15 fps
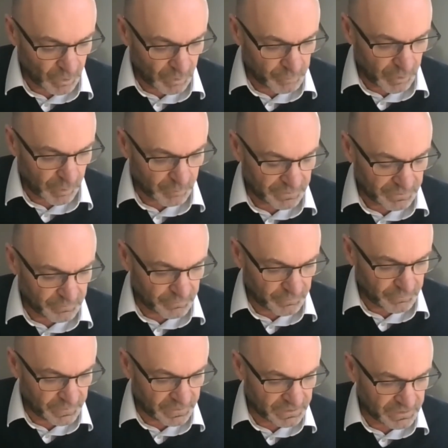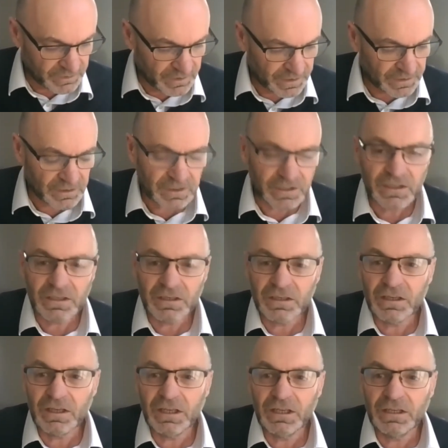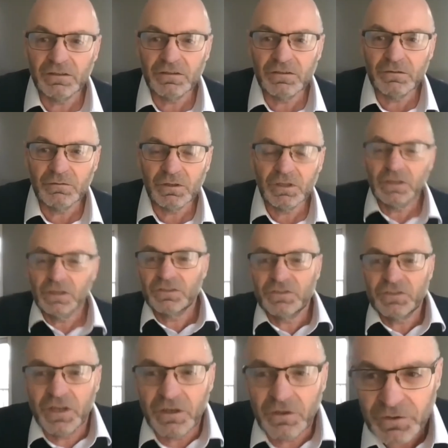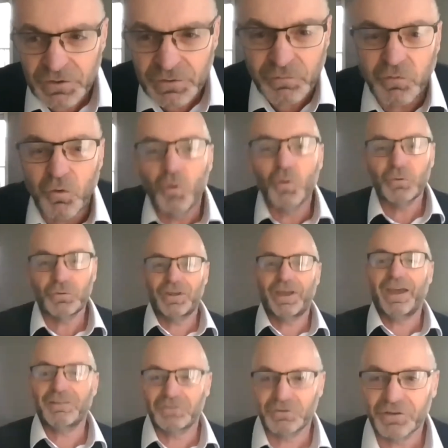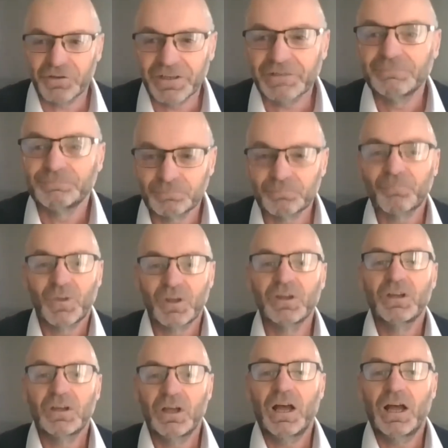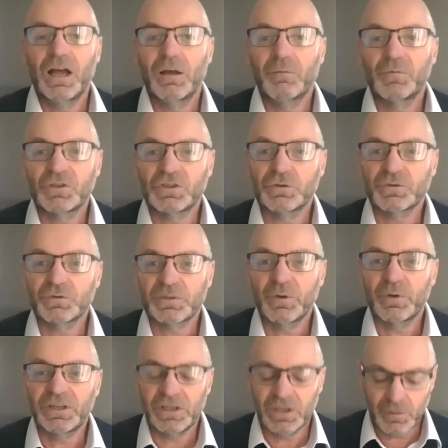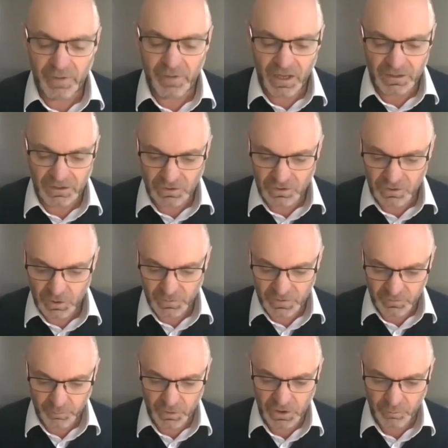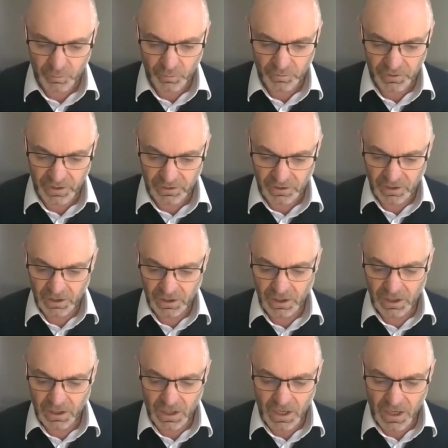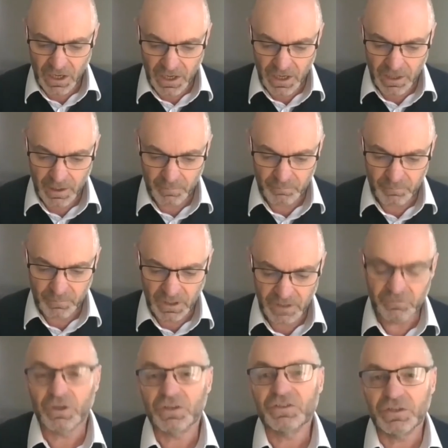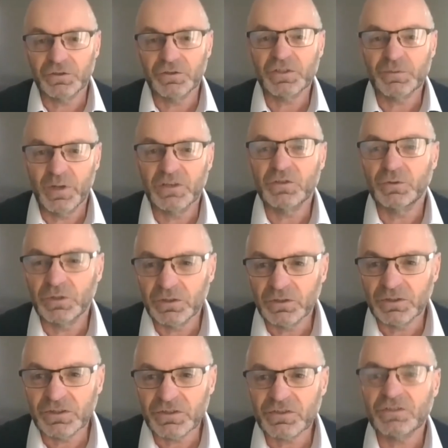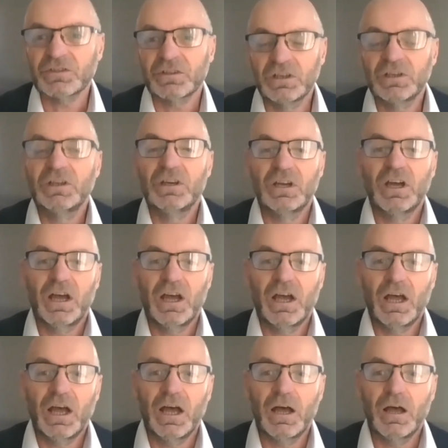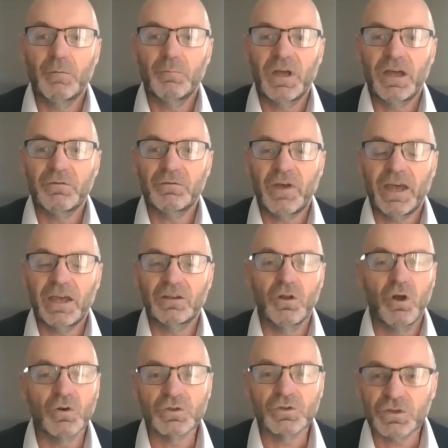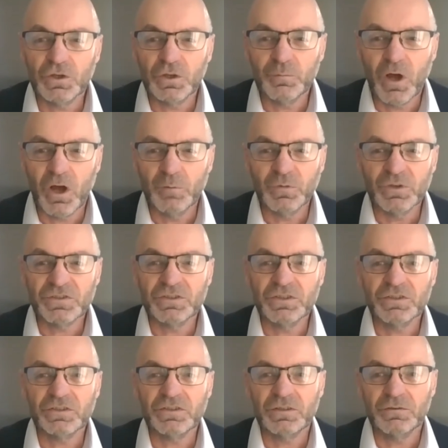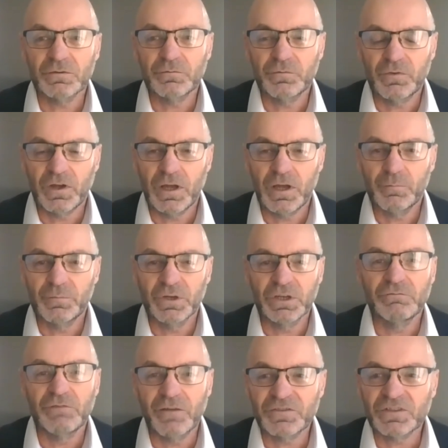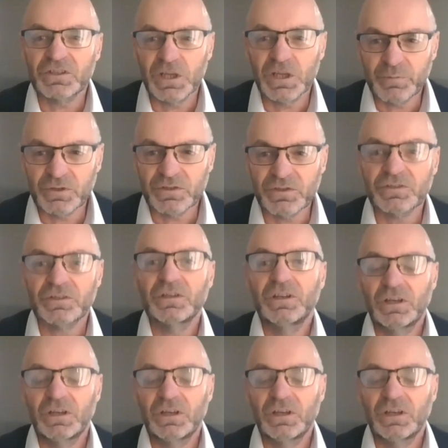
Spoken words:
probably fitted neatly in Sarah's fourth category that she was speaking about, in terms of people that have got a serious mental illness, have had long-term homelessness, have been rough sleepers,